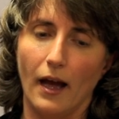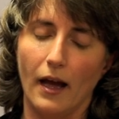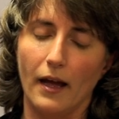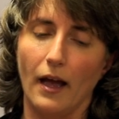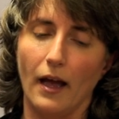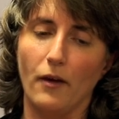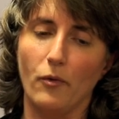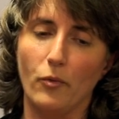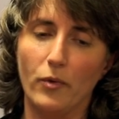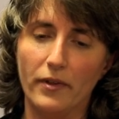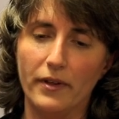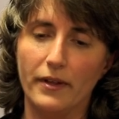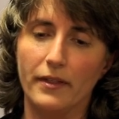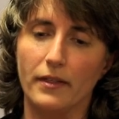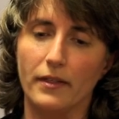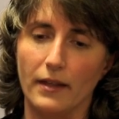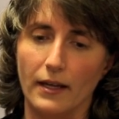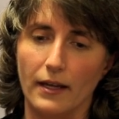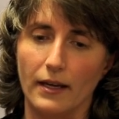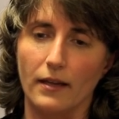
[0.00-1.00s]
I really
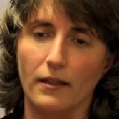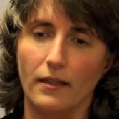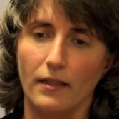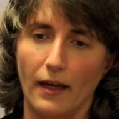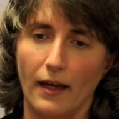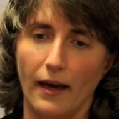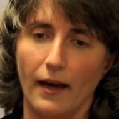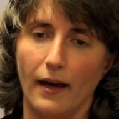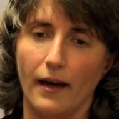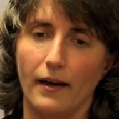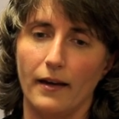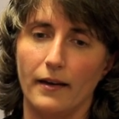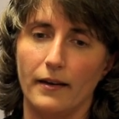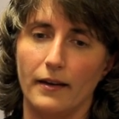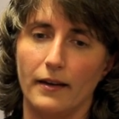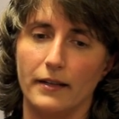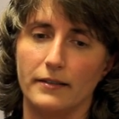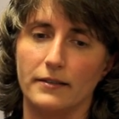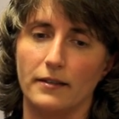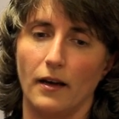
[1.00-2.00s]
think
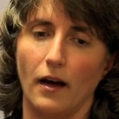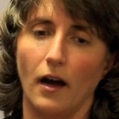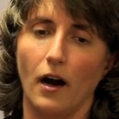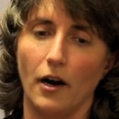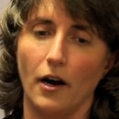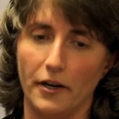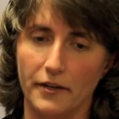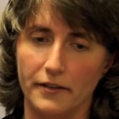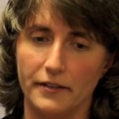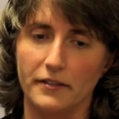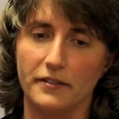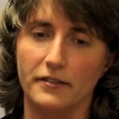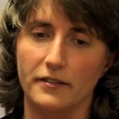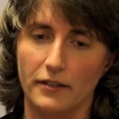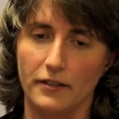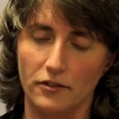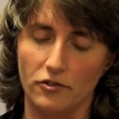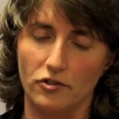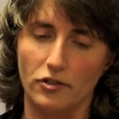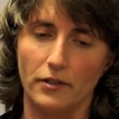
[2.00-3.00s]
that it's a hard
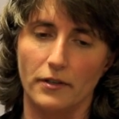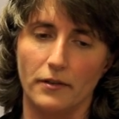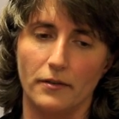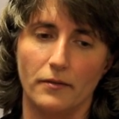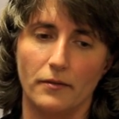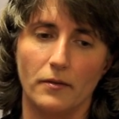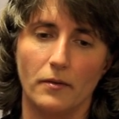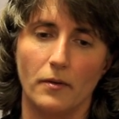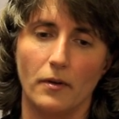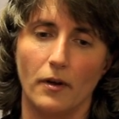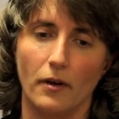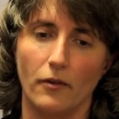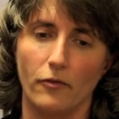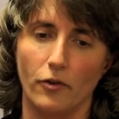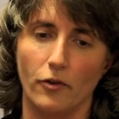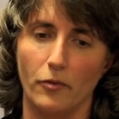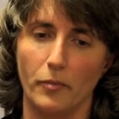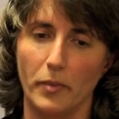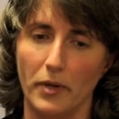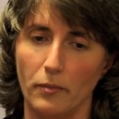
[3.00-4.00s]
decision
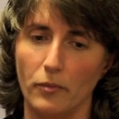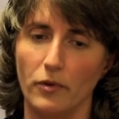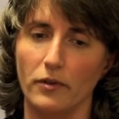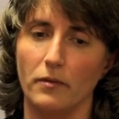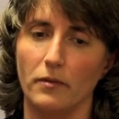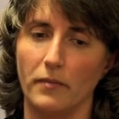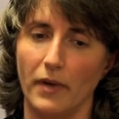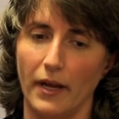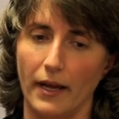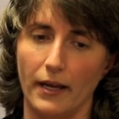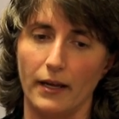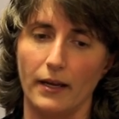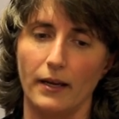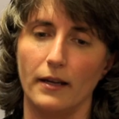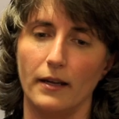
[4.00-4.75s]
for people to make.